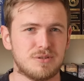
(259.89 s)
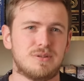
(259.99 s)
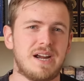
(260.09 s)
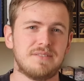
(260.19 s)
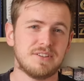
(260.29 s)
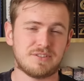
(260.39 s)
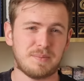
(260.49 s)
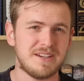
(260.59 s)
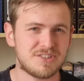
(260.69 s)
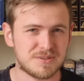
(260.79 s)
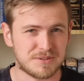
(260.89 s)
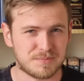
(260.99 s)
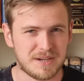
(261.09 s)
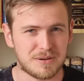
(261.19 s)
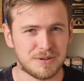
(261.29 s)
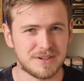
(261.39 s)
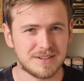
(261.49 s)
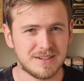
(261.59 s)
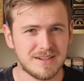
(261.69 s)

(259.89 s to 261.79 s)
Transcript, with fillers: or how a spaceship is powered.